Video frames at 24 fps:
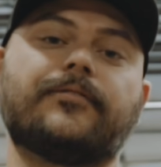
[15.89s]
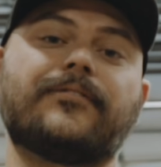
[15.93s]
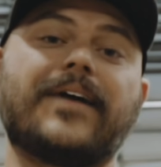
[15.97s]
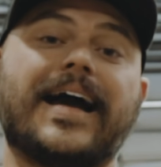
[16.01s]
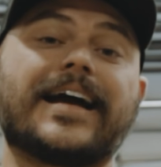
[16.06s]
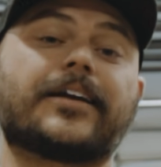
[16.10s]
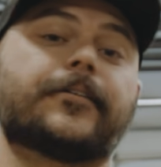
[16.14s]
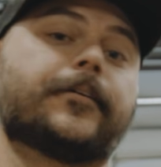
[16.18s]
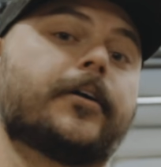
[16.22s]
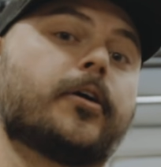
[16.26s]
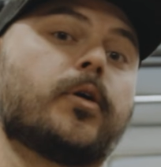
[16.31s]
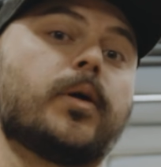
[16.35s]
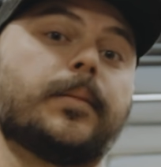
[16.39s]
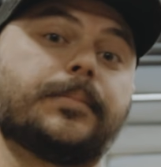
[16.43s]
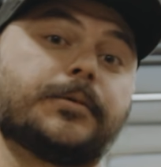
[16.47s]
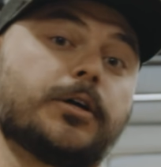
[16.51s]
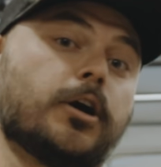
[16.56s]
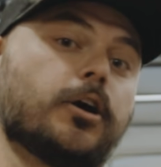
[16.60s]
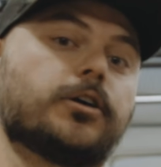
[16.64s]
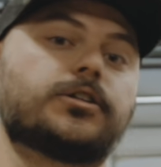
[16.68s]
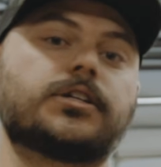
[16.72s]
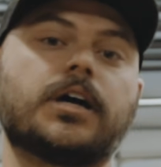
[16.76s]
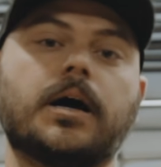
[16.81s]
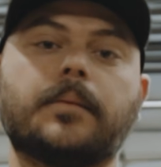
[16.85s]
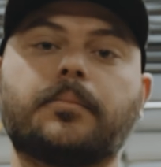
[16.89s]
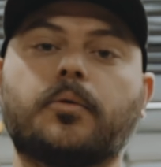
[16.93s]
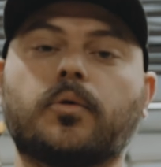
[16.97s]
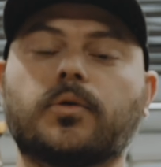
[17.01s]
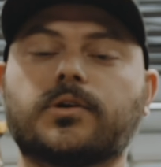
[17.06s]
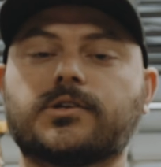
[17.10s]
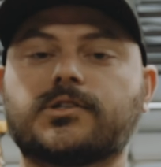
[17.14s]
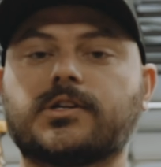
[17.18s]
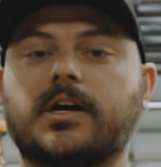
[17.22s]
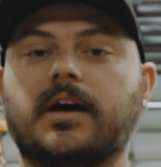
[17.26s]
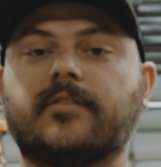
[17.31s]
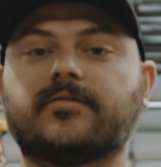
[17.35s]
factory-equipped hardtop
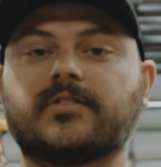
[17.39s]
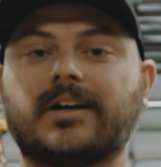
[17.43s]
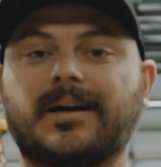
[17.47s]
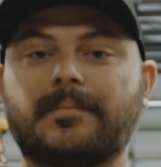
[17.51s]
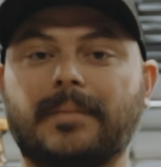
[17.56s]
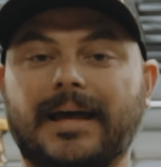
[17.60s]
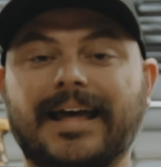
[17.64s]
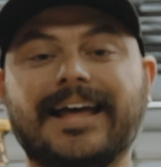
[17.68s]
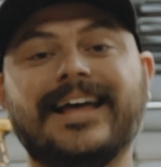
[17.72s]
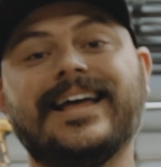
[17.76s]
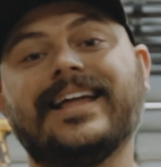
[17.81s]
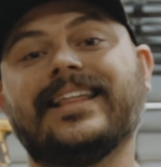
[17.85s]
or soft top,